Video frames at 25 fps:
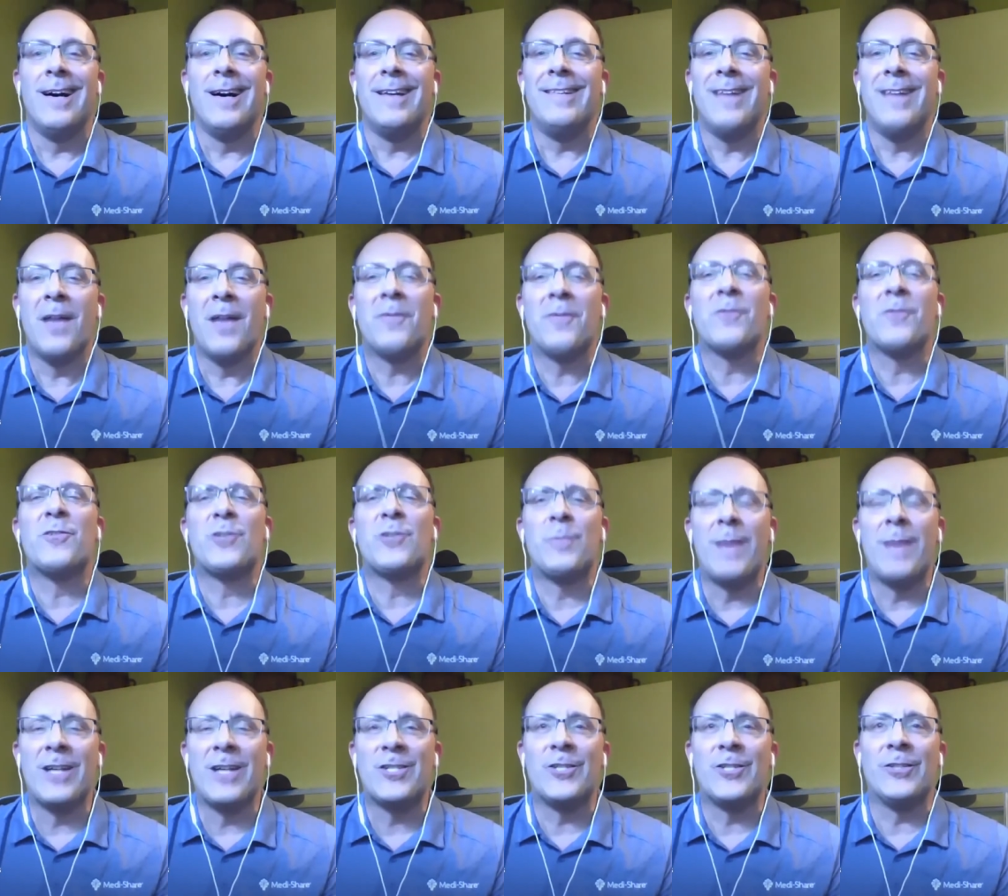another
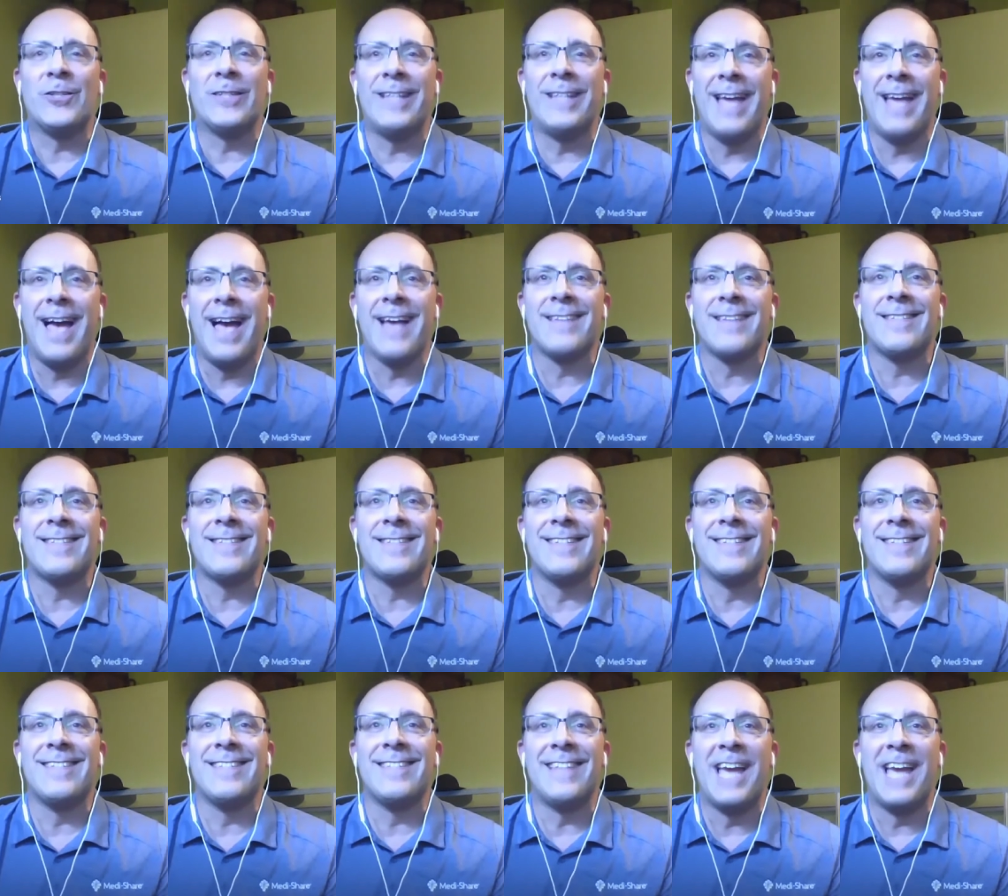special
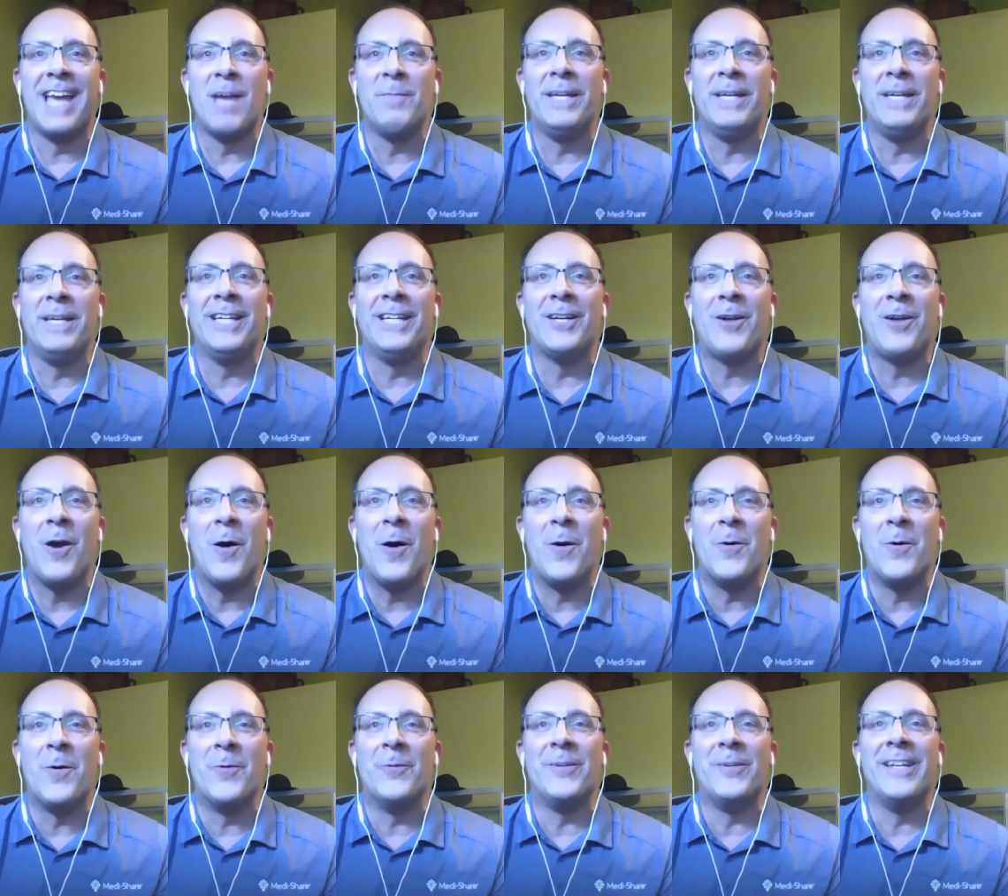guest, Sami
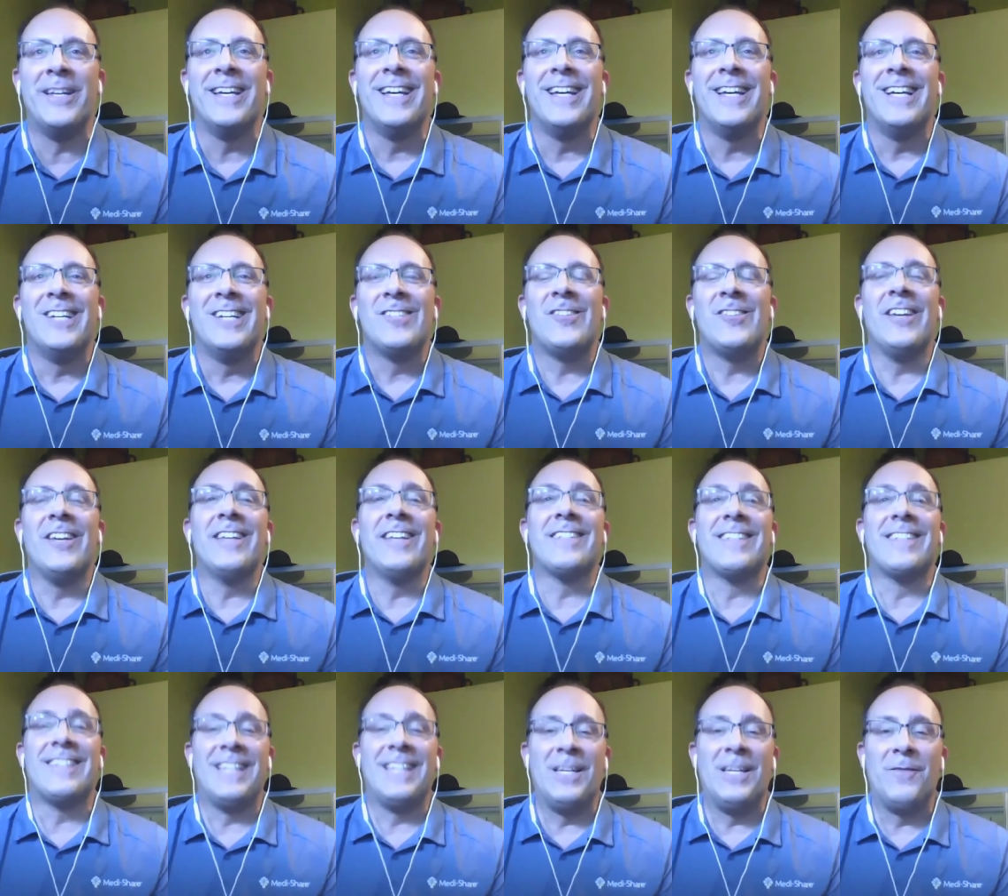Cone. She
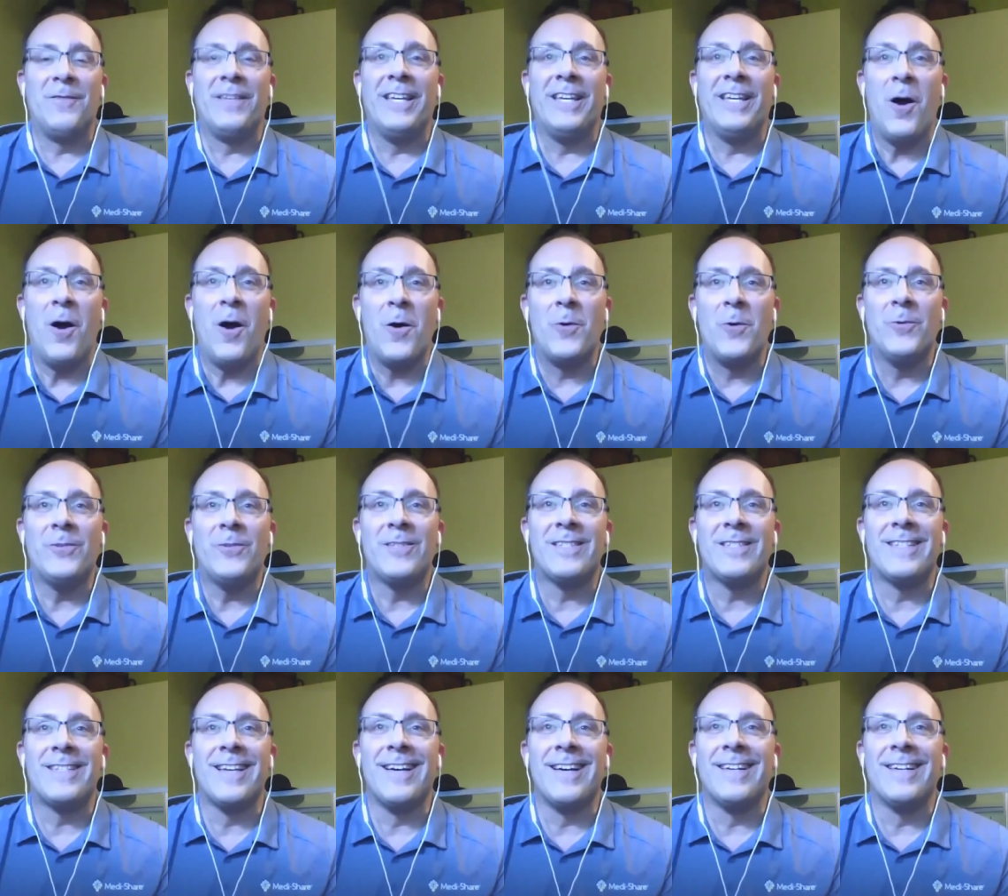is a TV
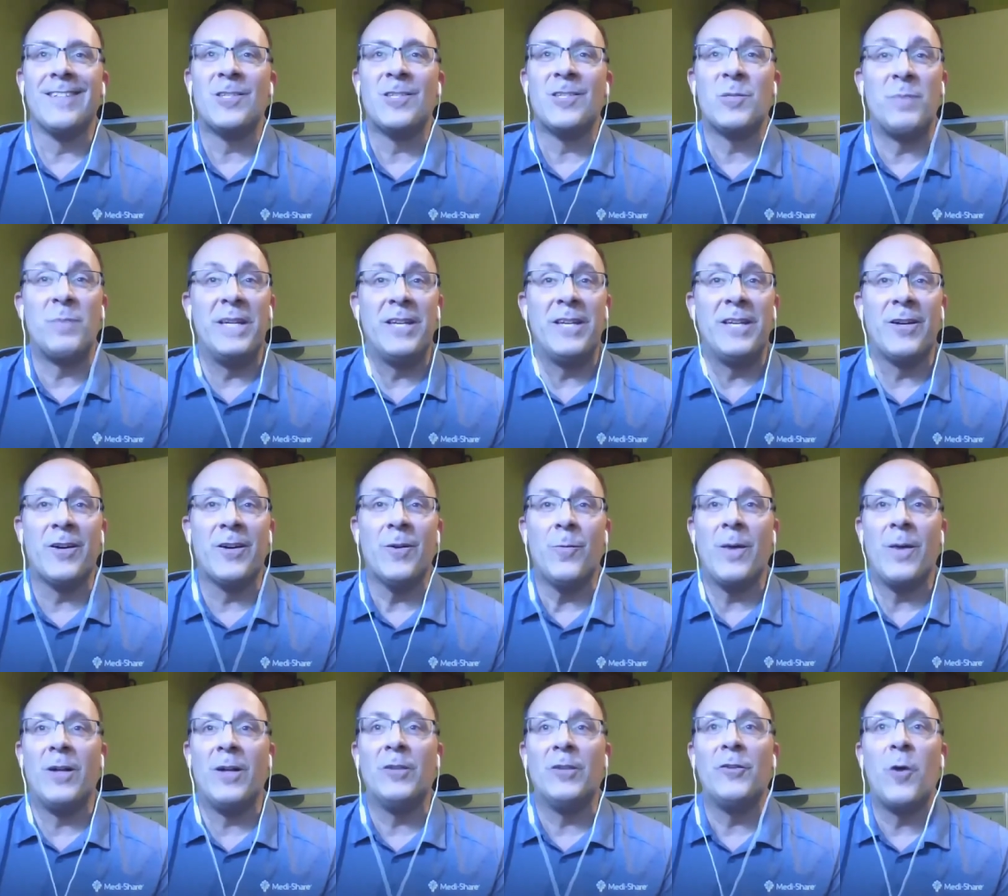host, speaker,
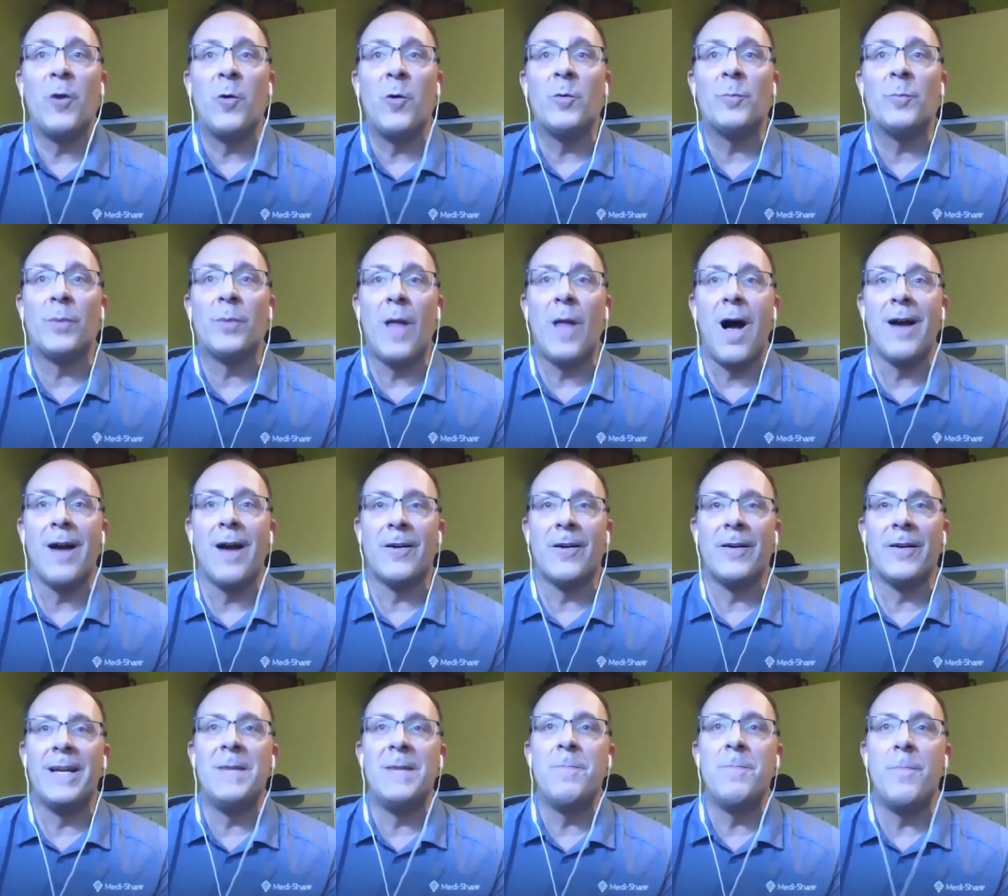well-known
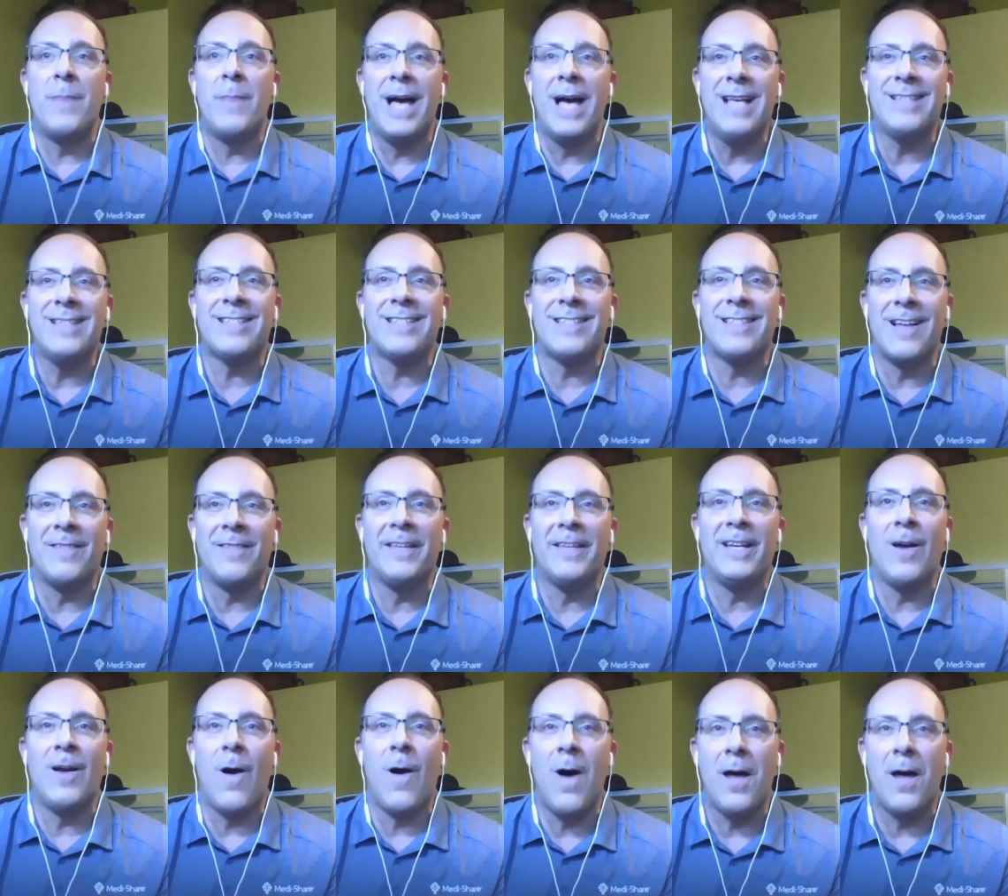blogger, and
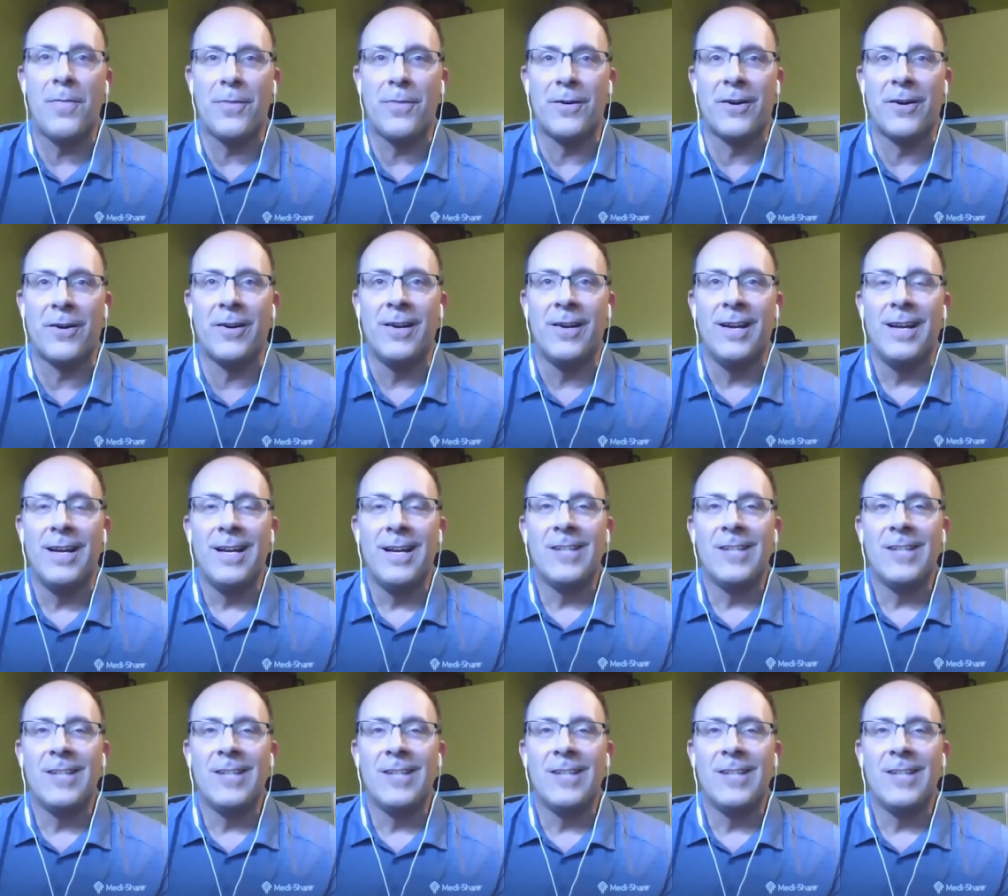best-selling author.